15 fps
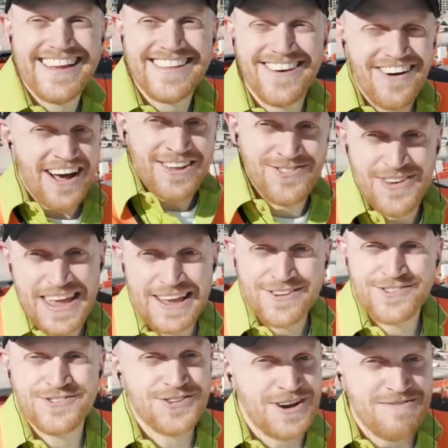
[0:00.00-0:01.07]
the Las
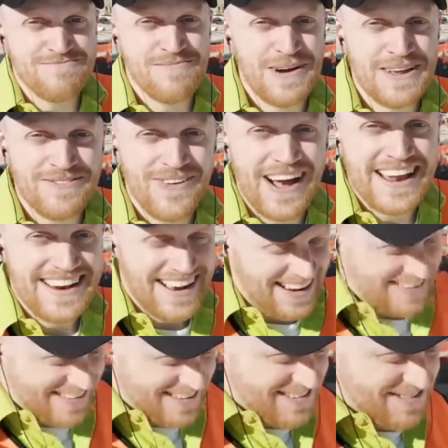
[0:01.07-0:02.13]
Vegas Strip, but why
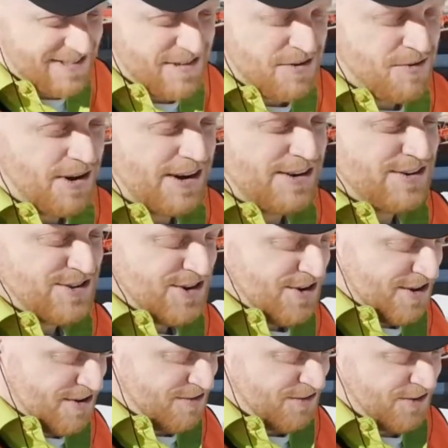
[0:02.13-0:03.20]
not? I wanted to show
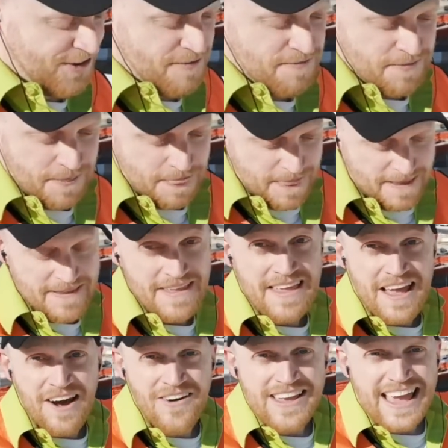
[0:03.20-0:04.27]
you, so.
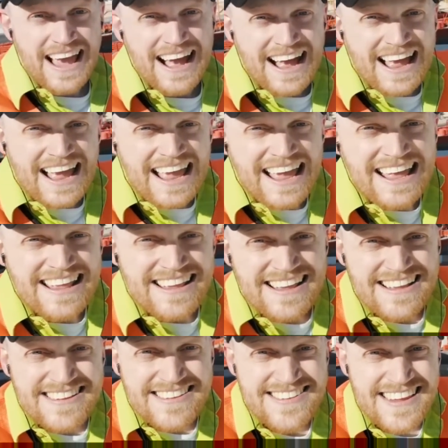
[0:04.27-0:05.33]
Okay, I,
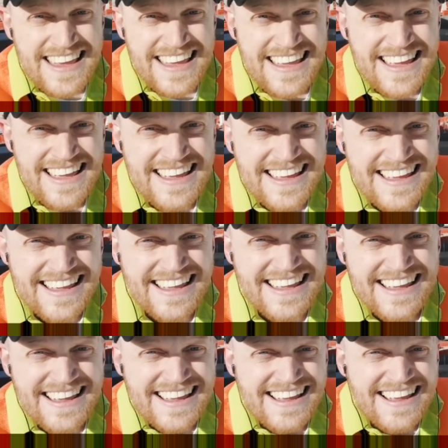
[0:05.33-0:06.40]
let's see
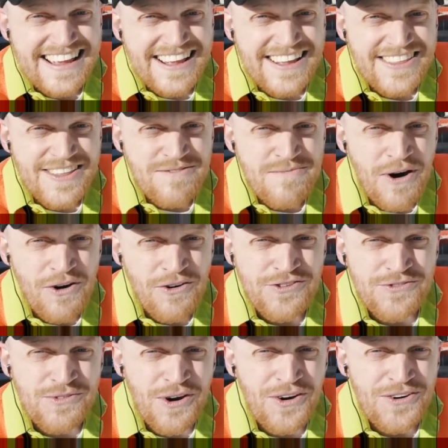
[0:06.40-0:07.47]
the
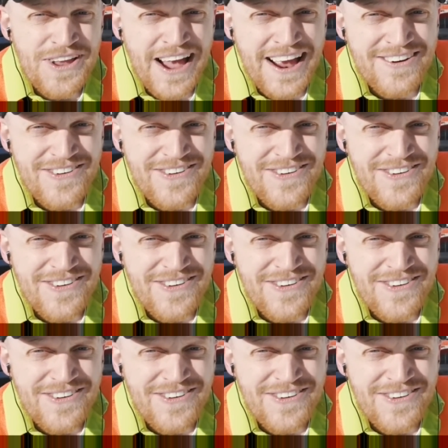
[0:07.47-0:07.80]
most Road Guy